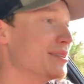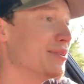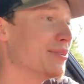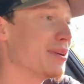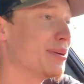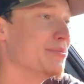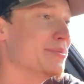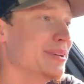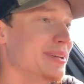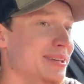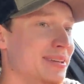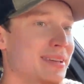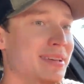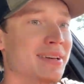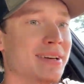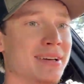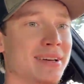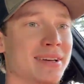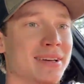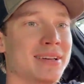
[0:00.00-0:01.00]
You know what I mean?
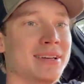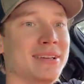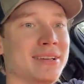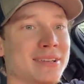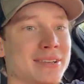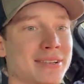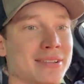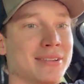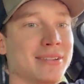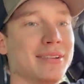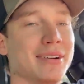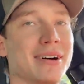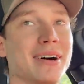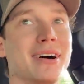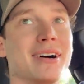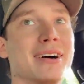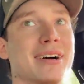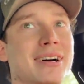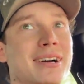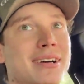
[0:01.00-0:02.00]
Yeah, let's do it. All
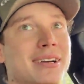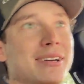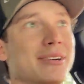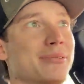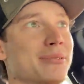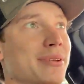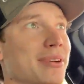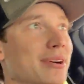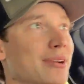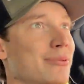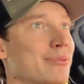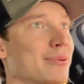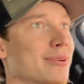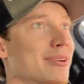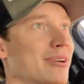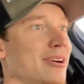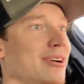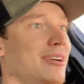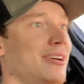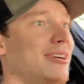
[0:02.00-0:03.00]
right, here we go.
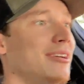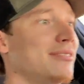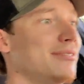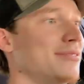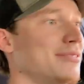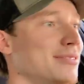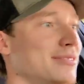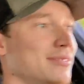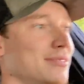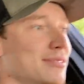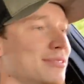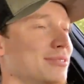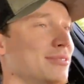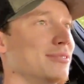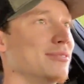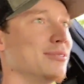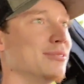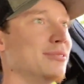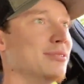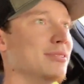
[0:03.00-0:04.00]
We're off.
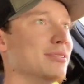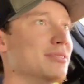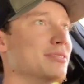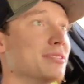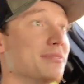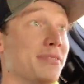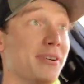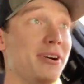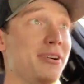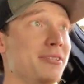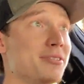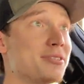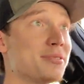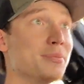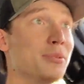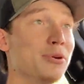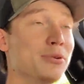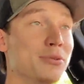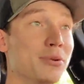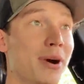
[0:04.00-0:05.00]
It's a very
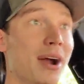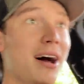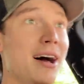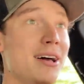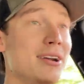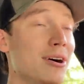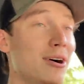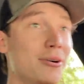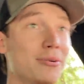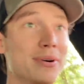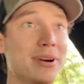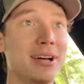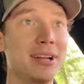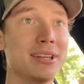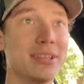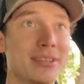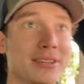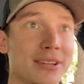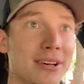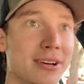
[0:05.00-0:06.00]
smooth ride
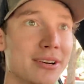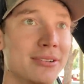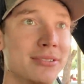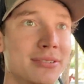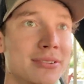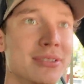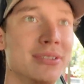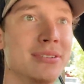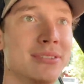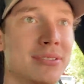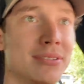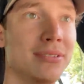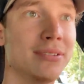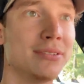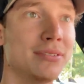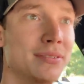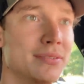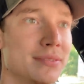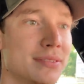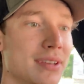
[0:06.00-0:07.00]
already, you know.
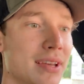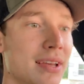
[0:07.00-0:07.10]
Yeah.